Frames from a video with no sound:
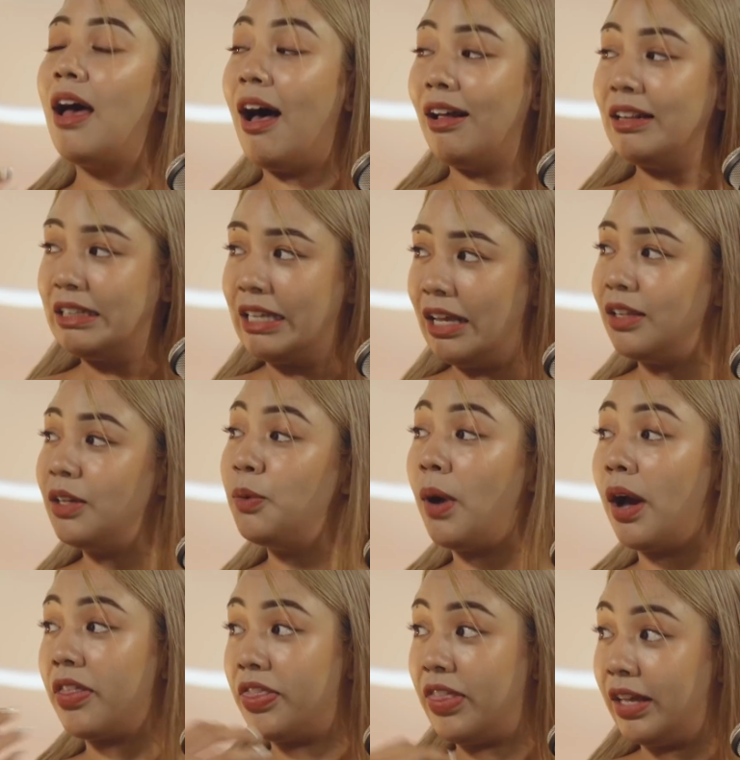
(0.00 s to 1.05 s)
I'll tell you
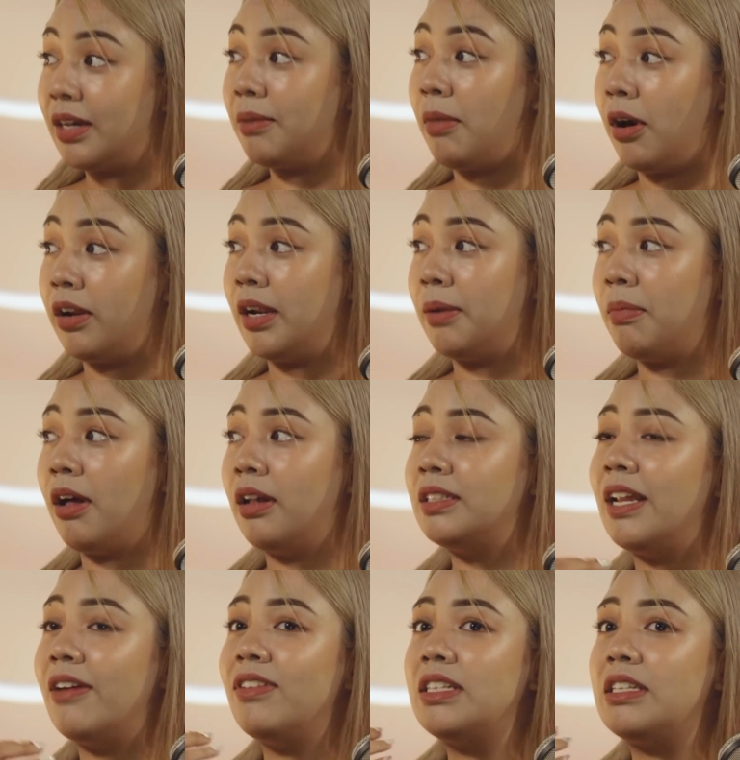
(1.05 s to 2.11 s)
what I think about it, but I'll
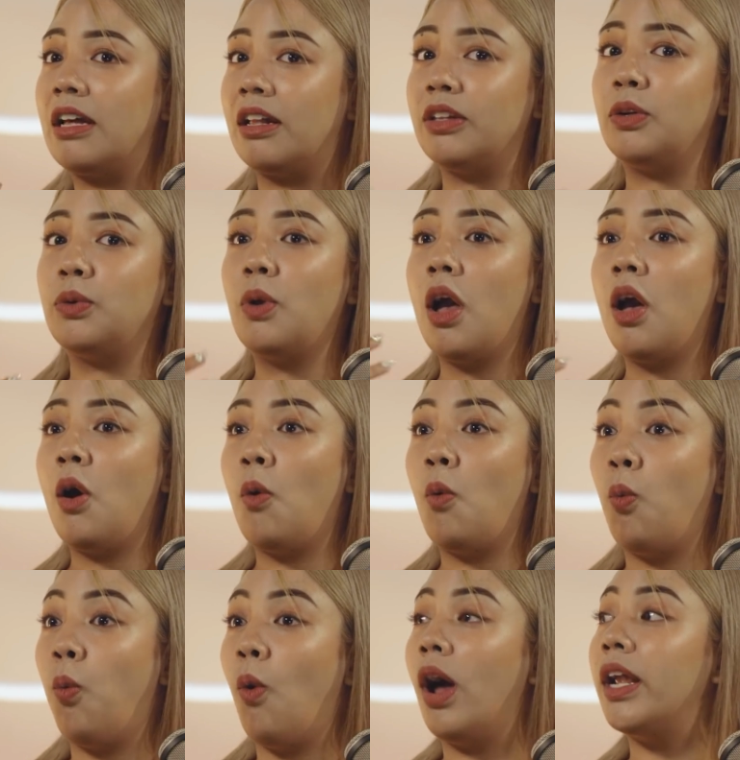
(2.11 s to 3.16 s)
never tell you
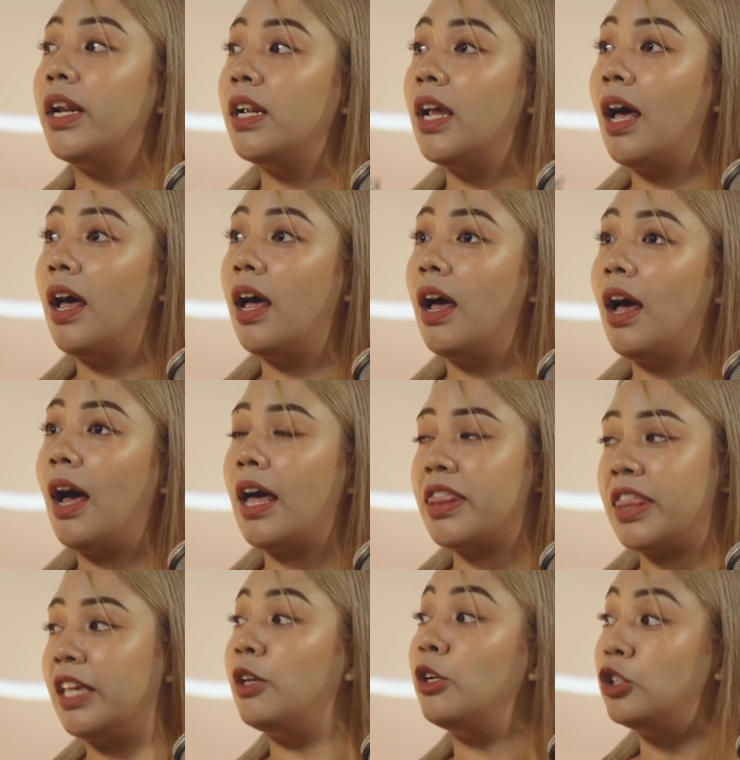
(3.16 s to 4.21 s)
what I
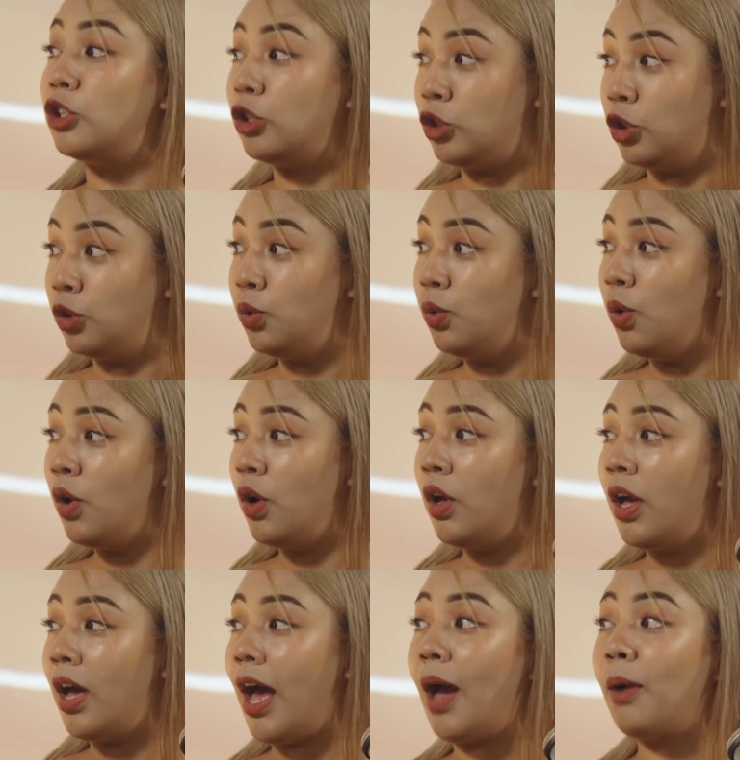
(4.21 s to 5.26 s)
think you should do.
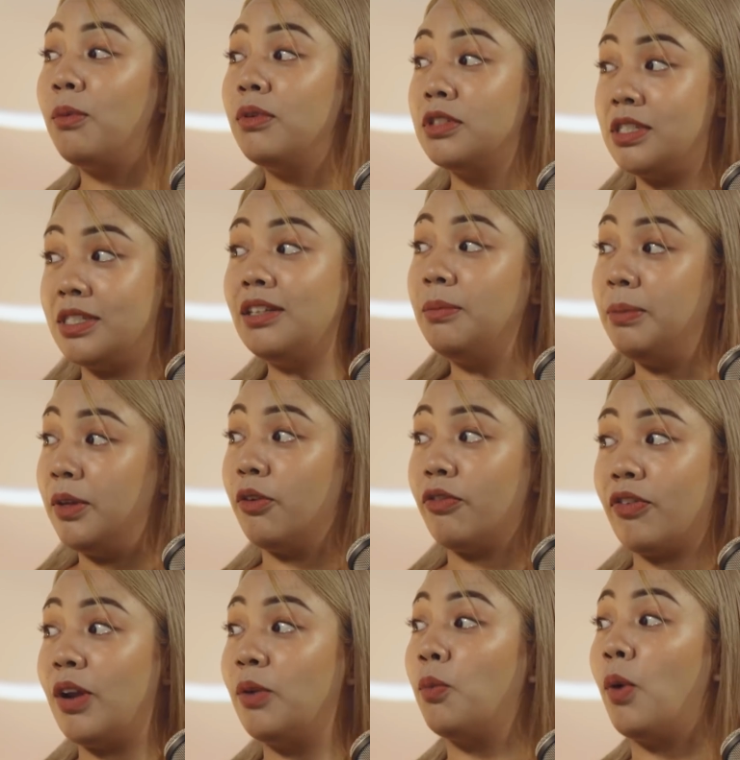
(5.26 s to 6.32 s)
I will still be your
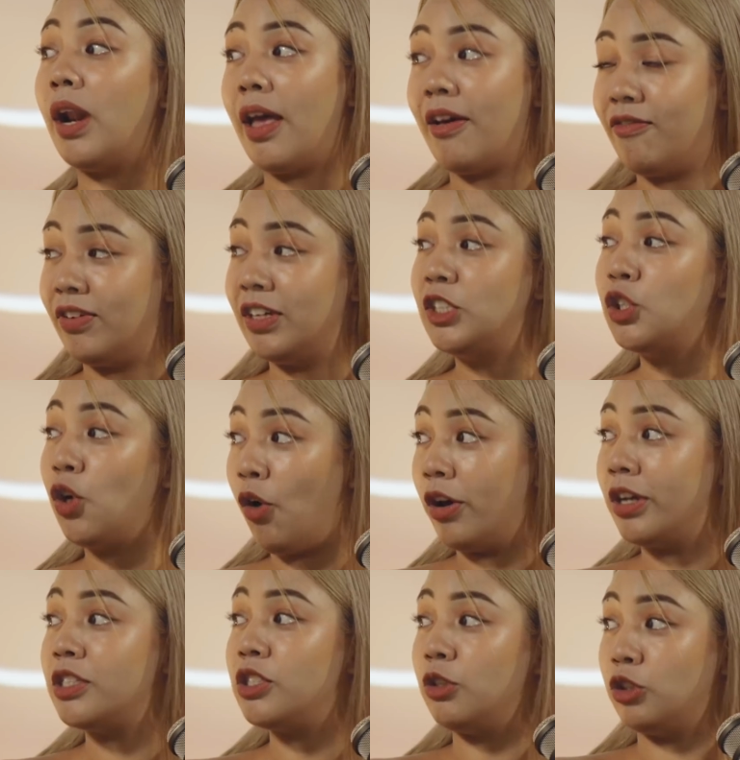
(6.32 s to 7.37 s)
friend, whatever
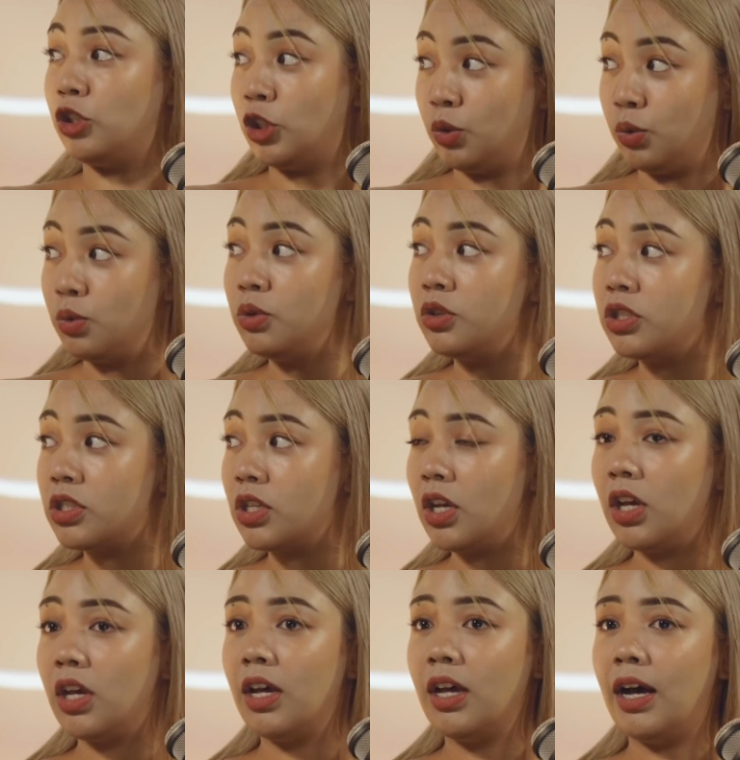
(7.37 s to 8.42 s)
choice you choose.
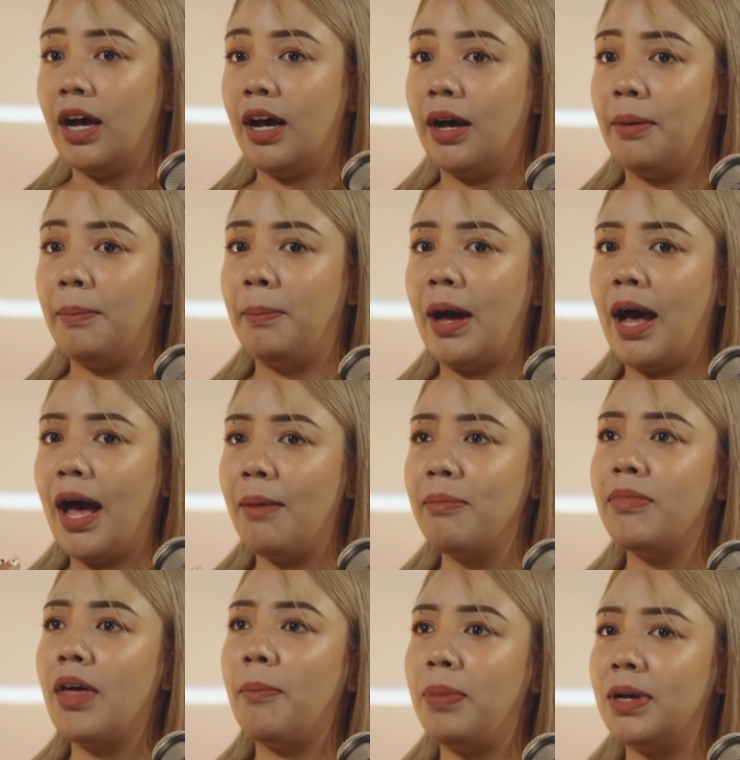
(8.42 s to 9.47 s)
But I'm
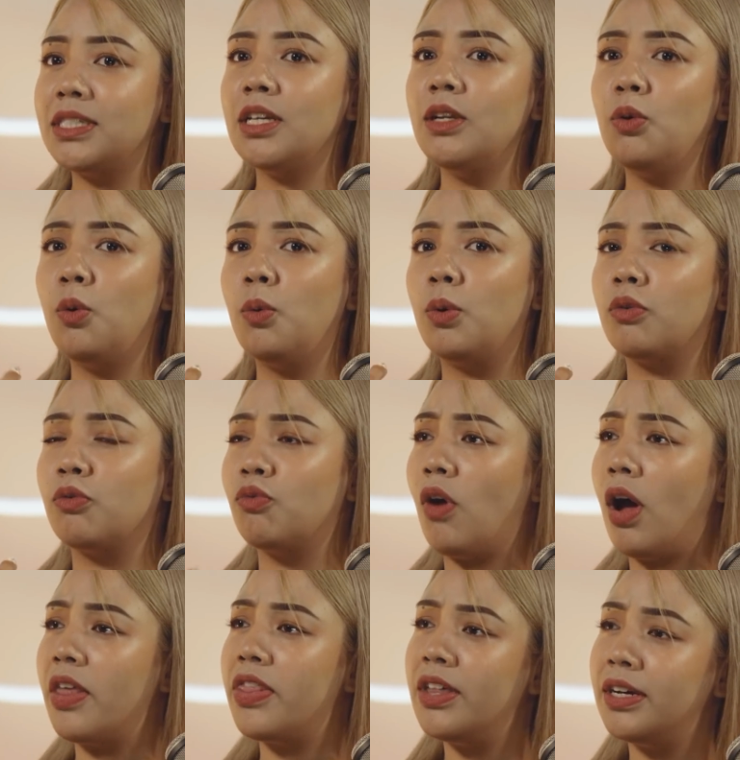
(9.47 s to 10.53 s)
that person who would
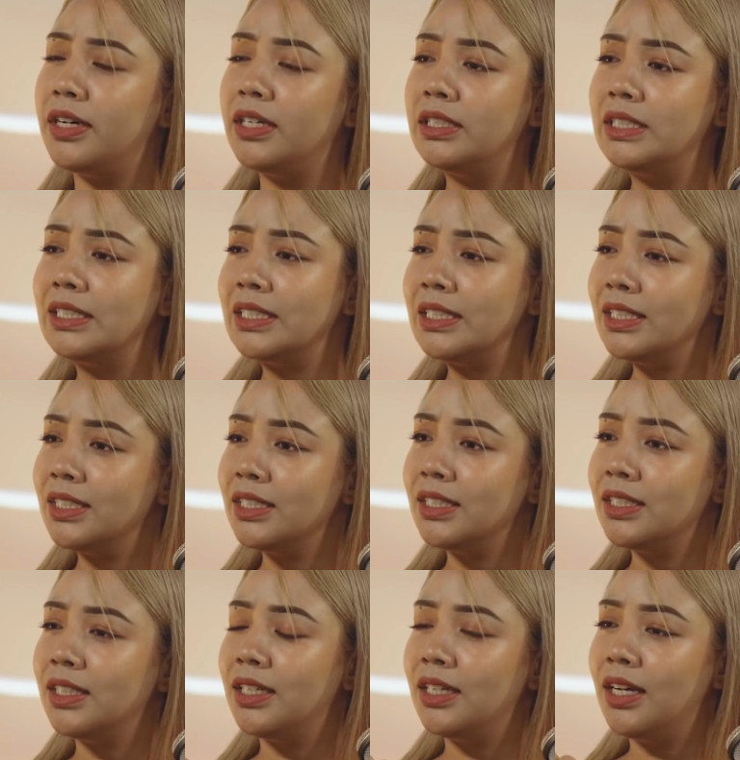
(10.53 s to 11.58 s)
rather,
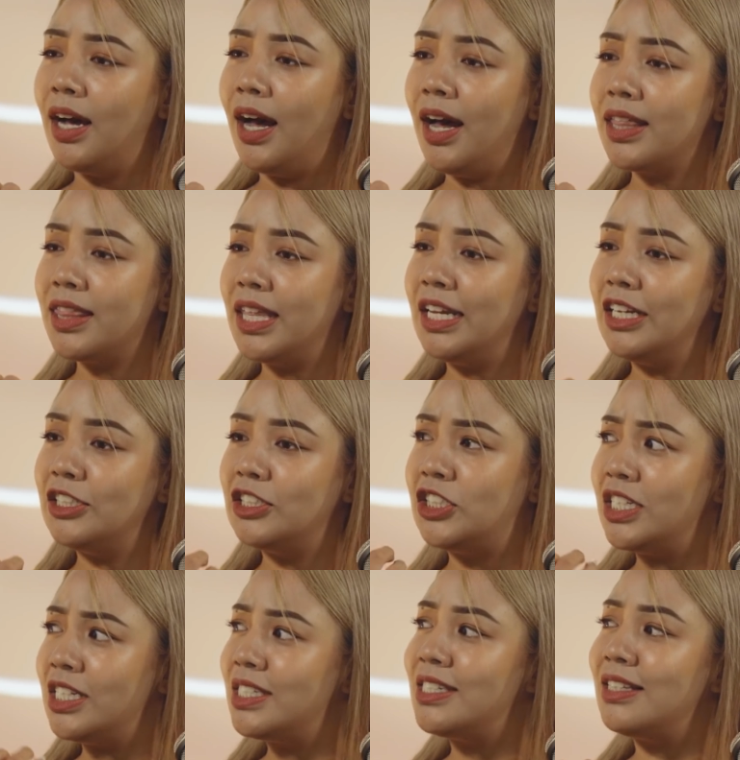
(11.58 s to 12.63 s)
I think,
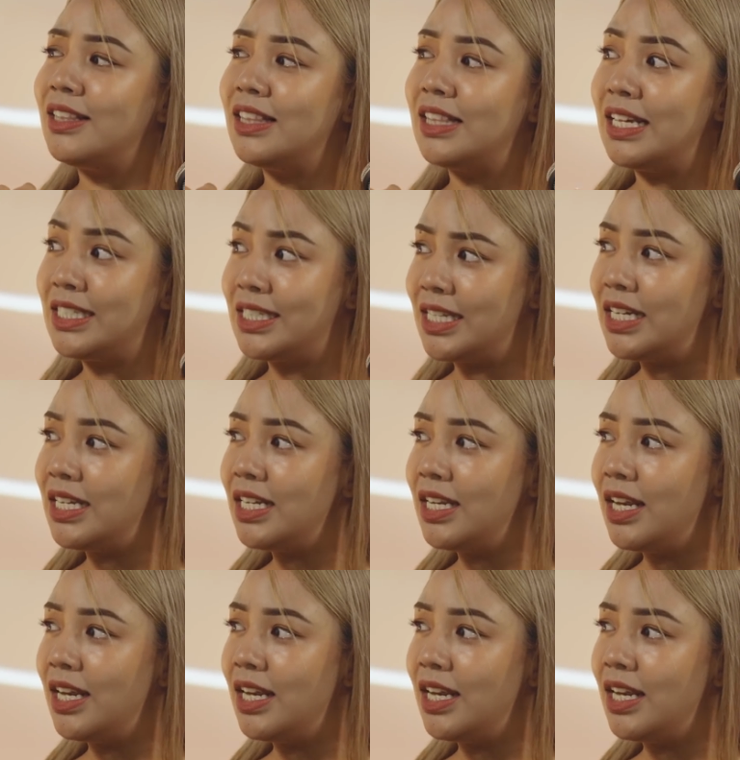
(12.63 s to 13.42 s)
just listen.